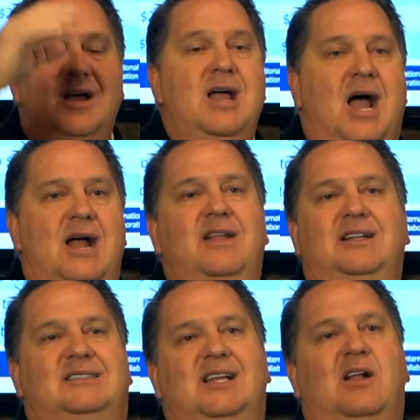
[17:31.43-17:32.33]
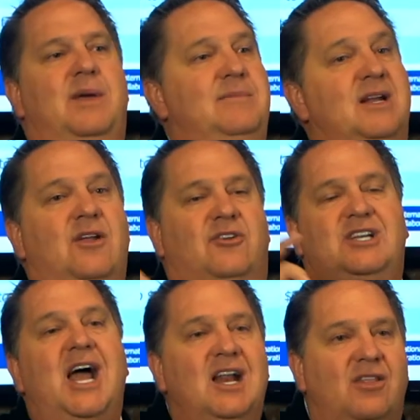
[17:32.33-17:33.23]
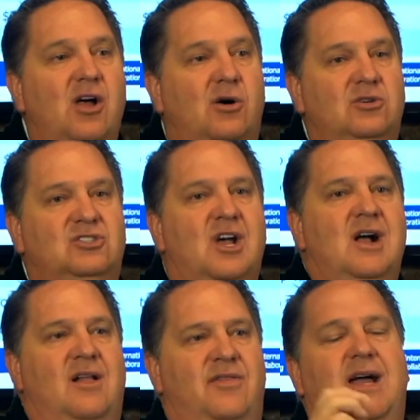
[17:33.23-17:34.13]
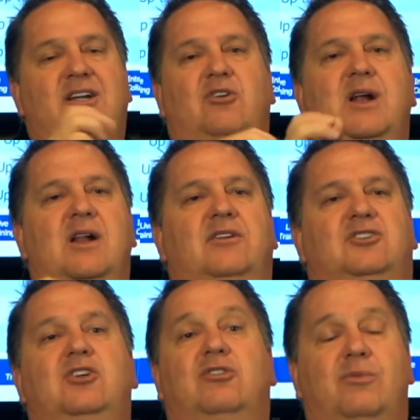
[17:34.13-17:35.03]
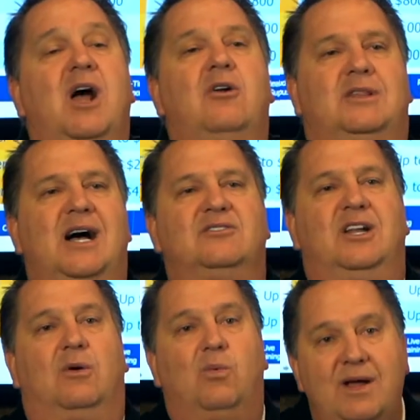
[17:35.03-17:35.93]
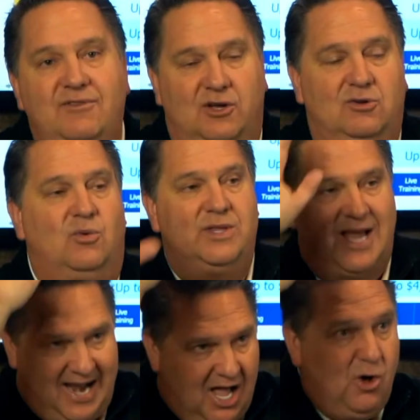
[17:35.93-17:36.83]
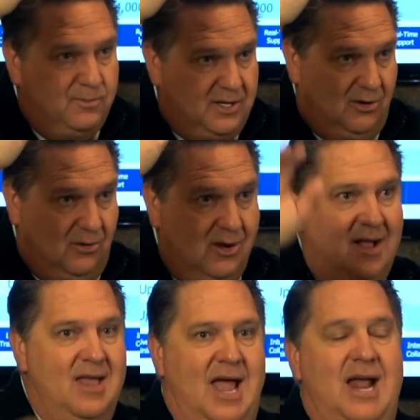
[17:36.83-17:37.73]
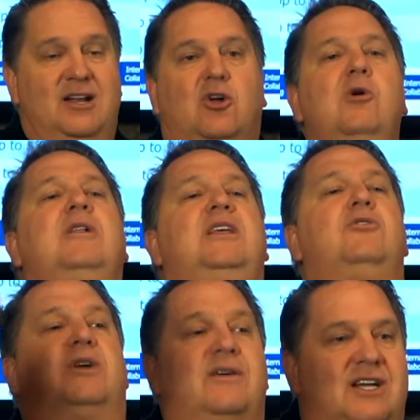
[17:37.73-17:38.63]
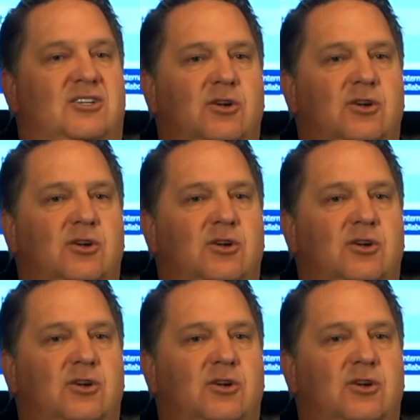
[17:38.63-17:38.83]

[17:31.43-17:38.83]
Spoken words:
and then you sell maybe another 10 of those and create another $200,000, $300,000 in revenue, would that help you? And currently you're giving it to your